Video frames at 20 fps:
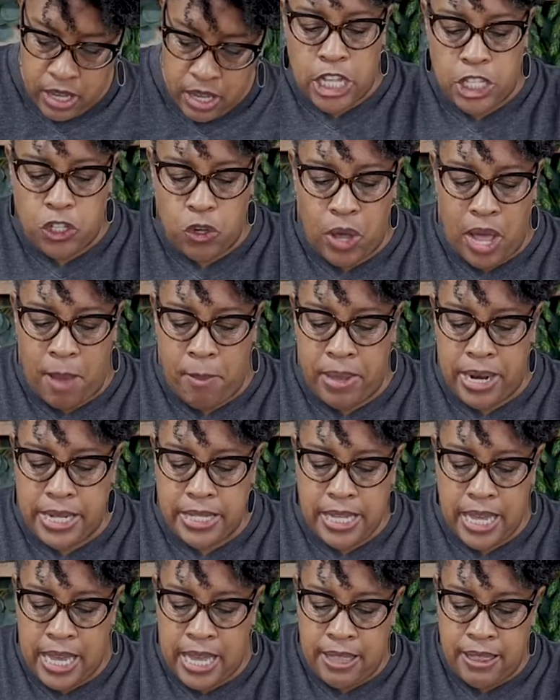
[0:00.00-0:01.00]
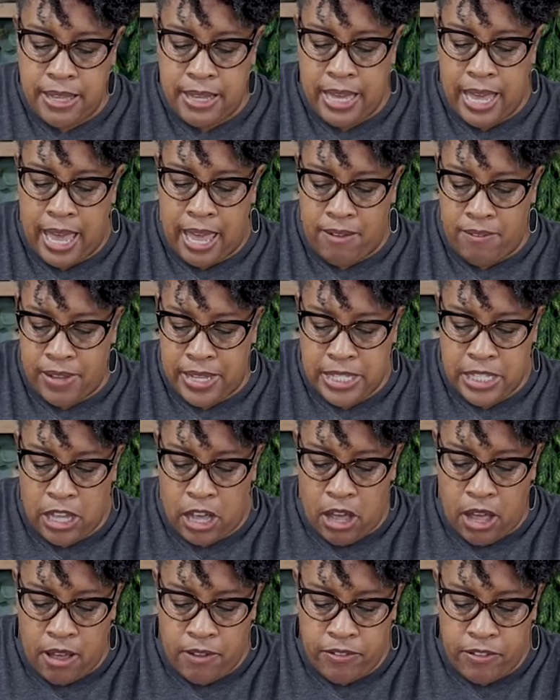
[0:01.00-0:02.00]
So I'm going to take the canvas
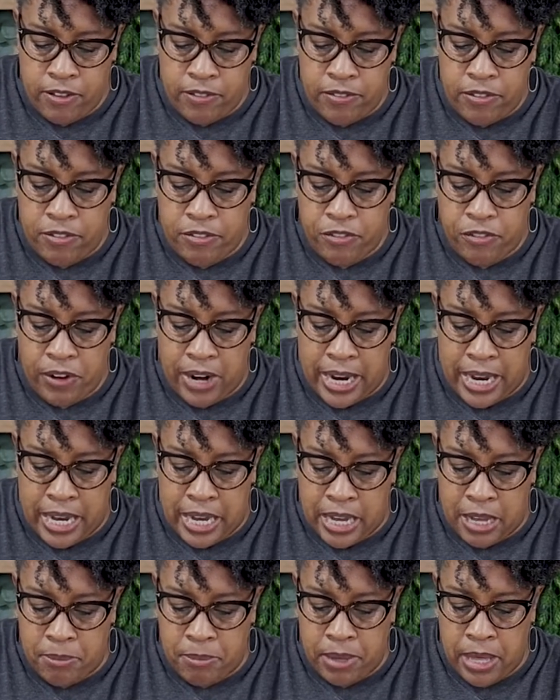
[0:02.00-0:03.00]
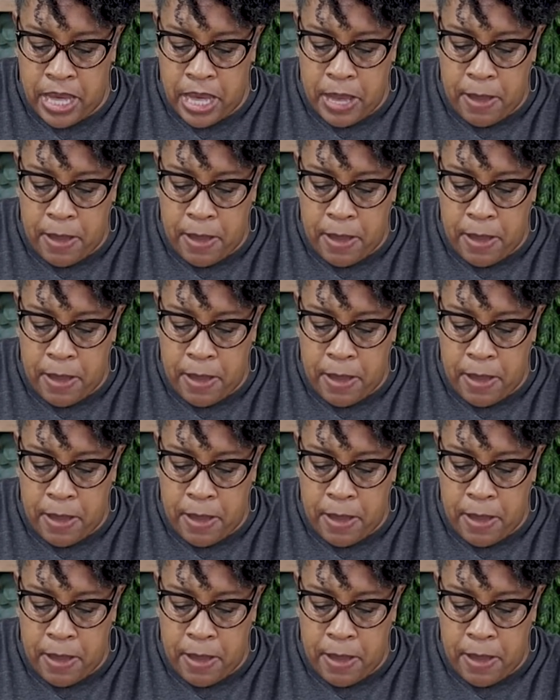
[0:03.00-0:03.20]
off of the frame,